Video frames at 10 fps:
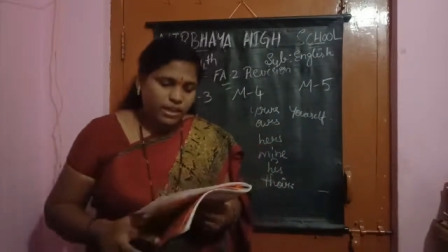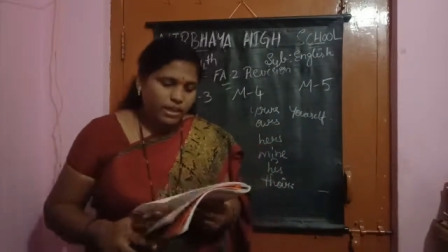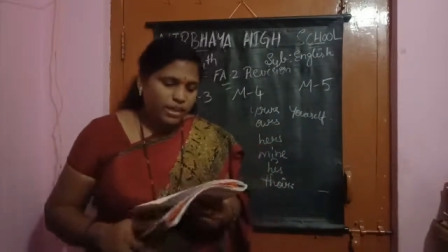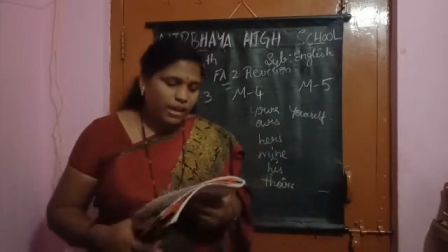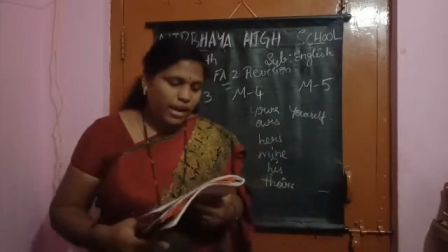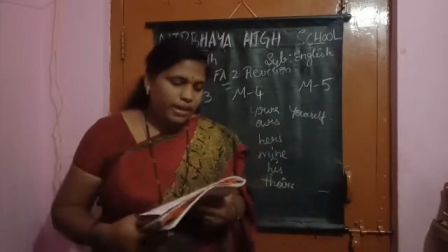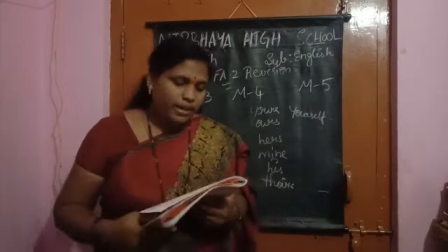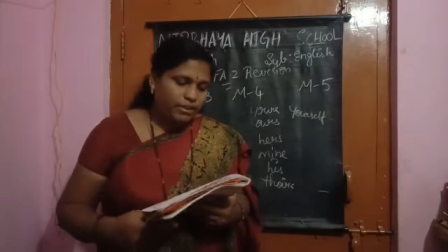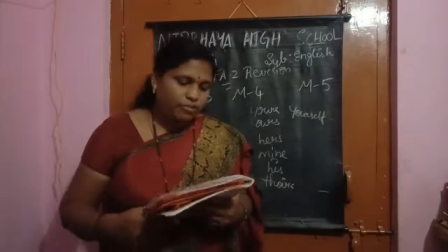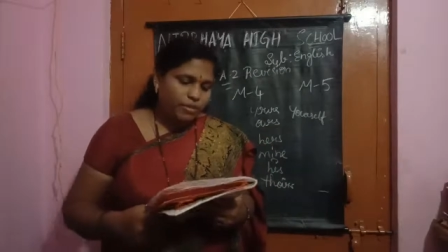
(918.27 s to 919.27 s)
He had
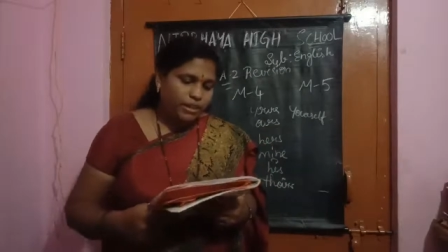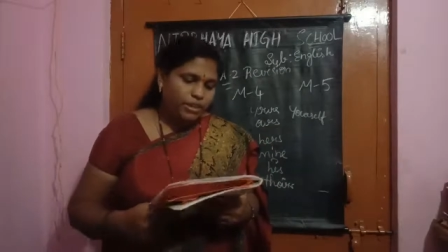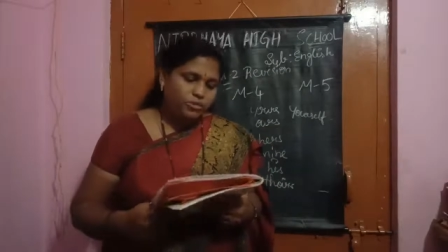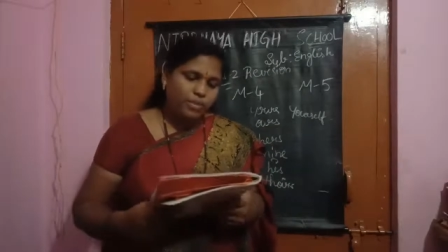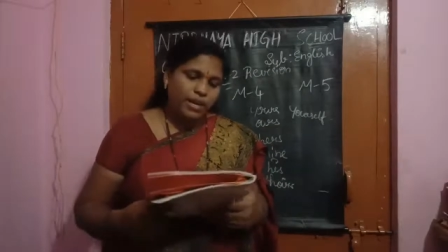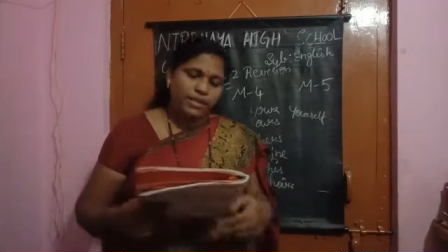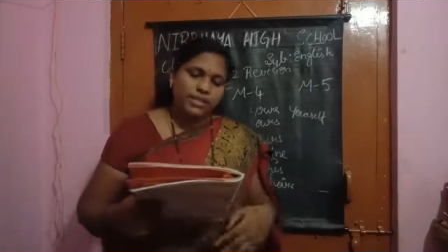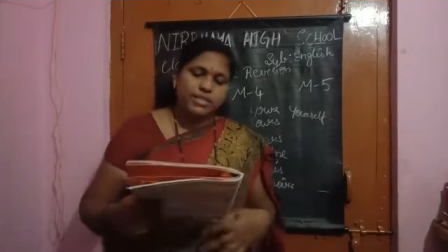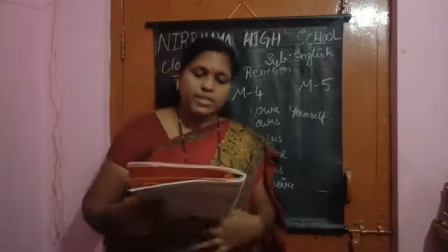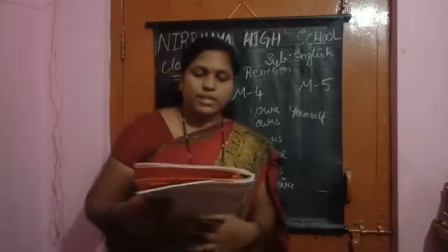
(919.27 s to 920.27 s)
enough money to buy
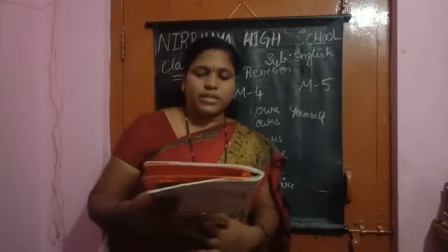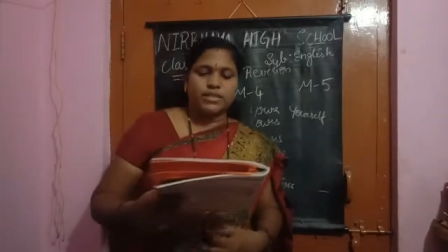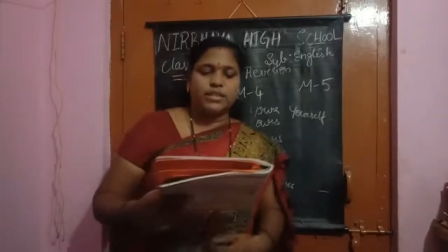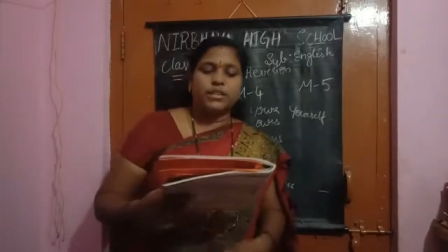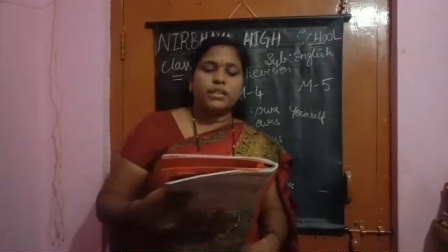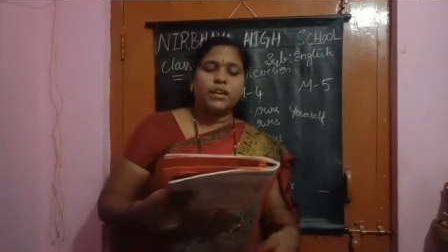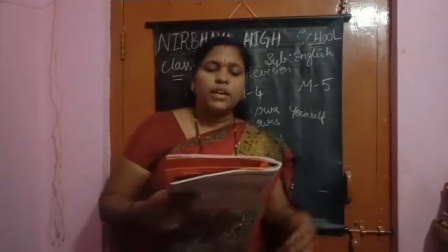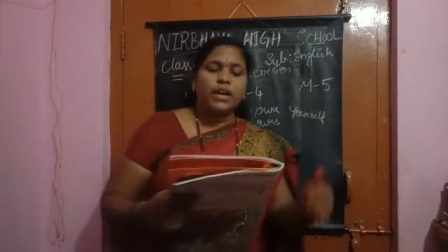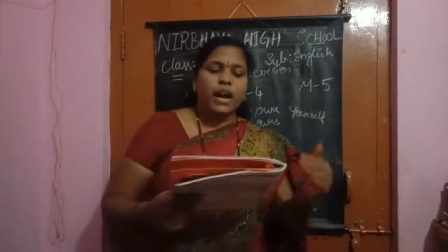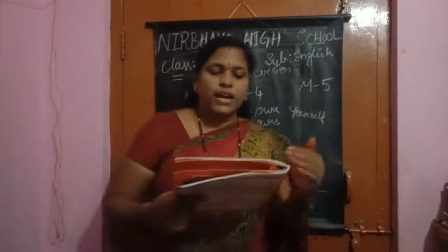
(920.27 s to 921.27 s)
these things. Here,
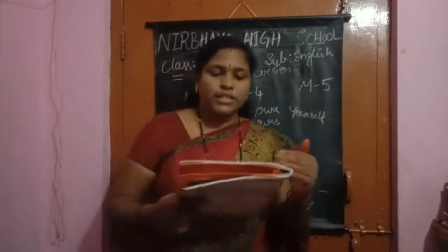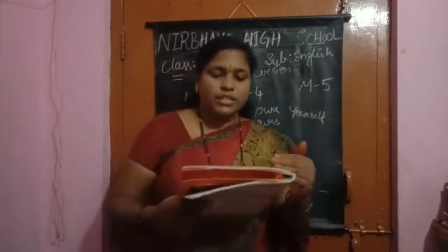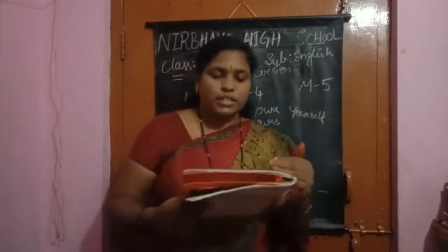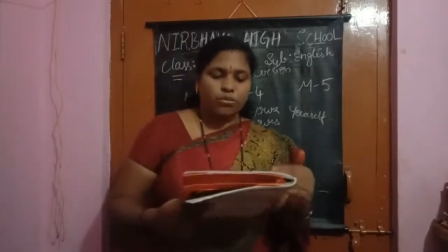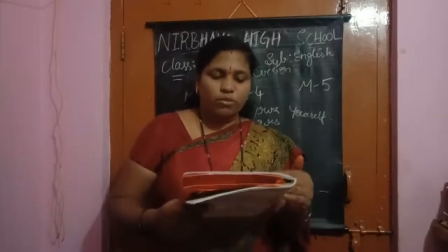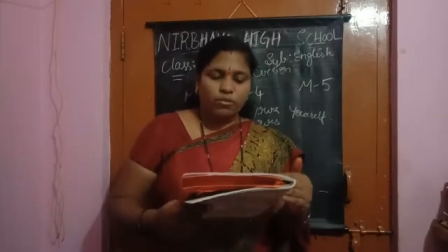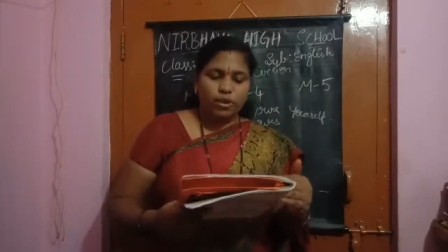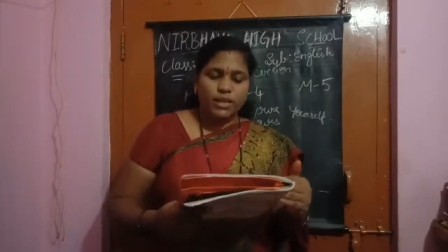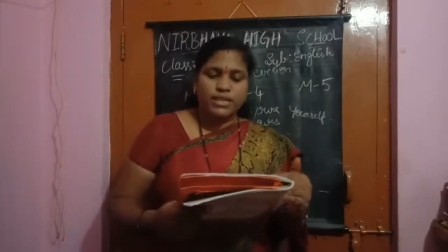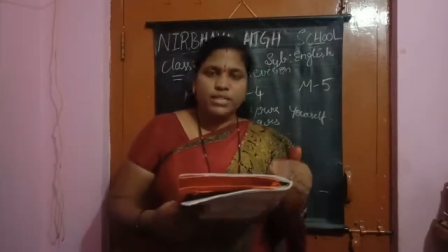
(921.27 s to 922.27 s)
adjective of
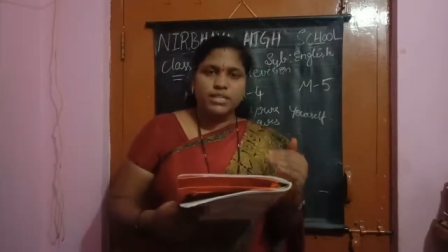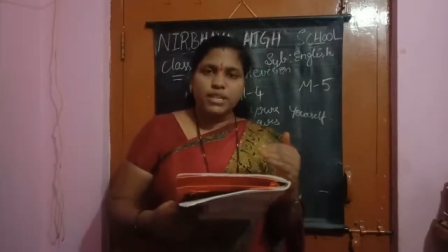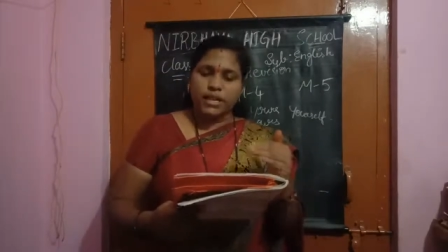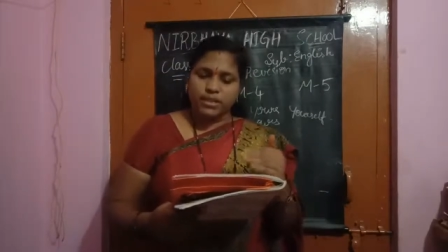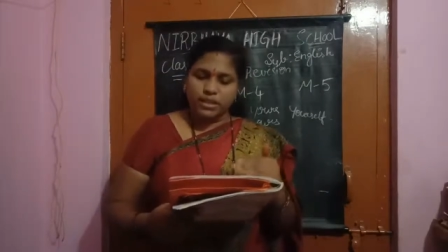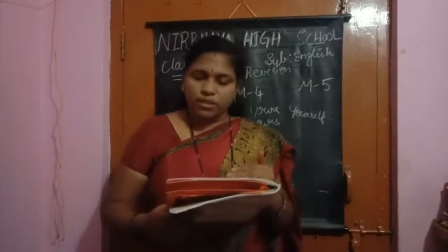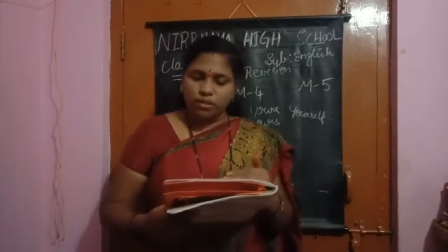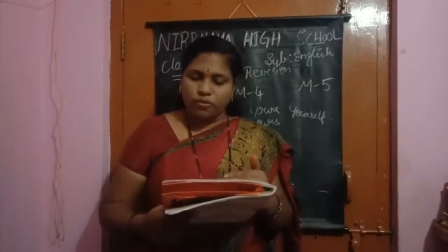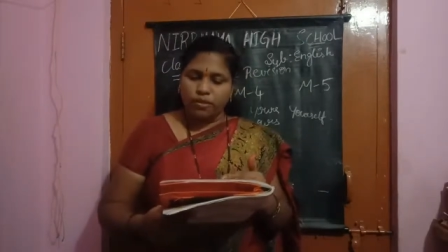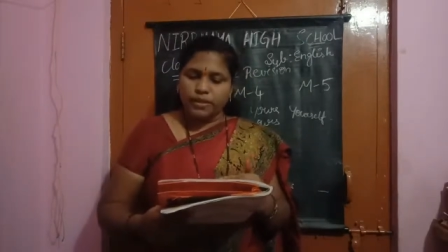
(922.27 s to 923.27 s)
quality is there, adjective
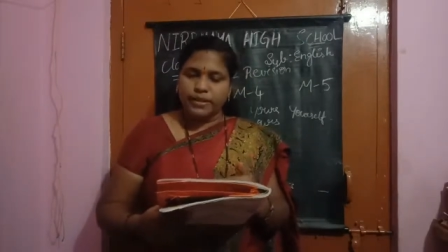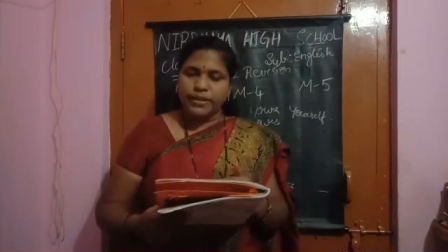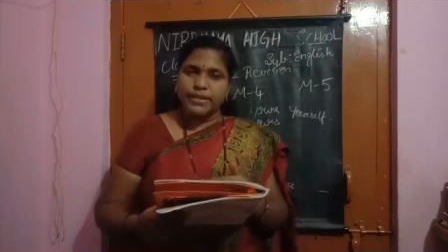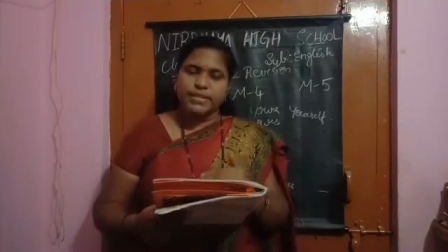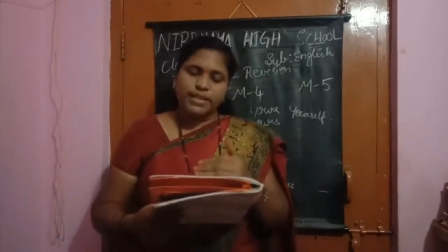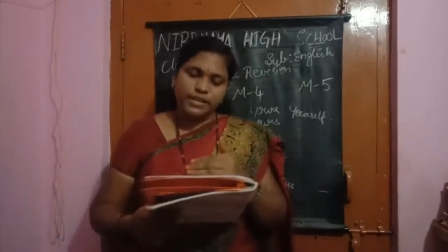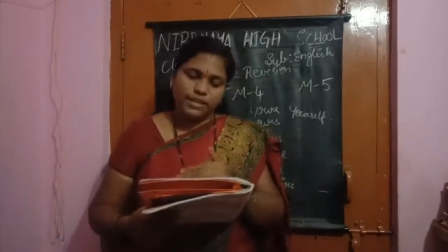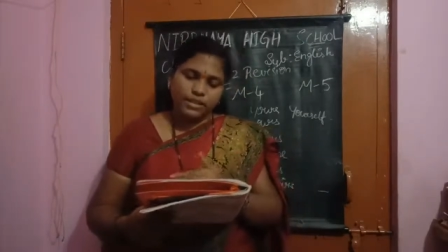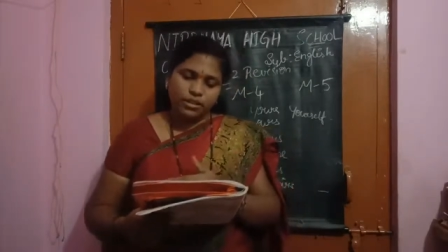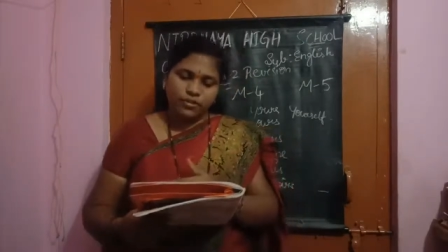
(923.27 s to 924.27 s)
of quantity is there,
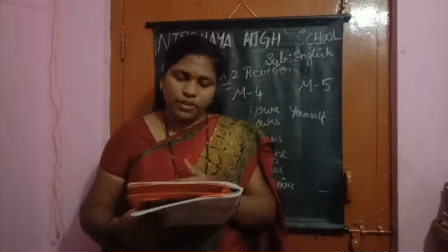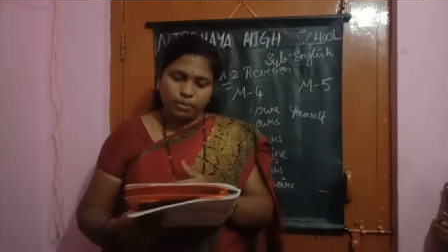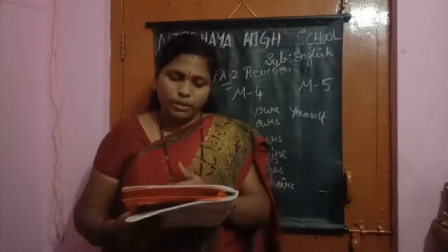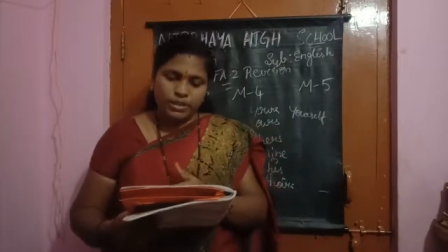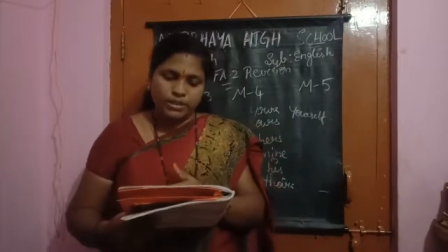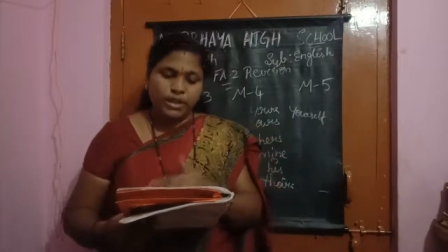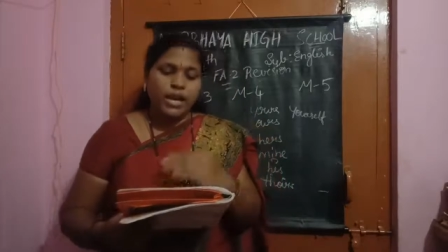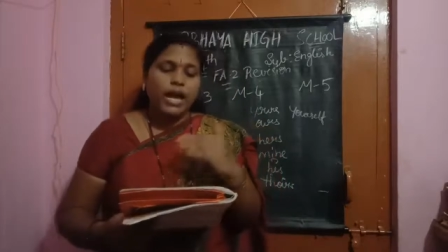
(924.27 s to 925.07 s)
adjective of number is there.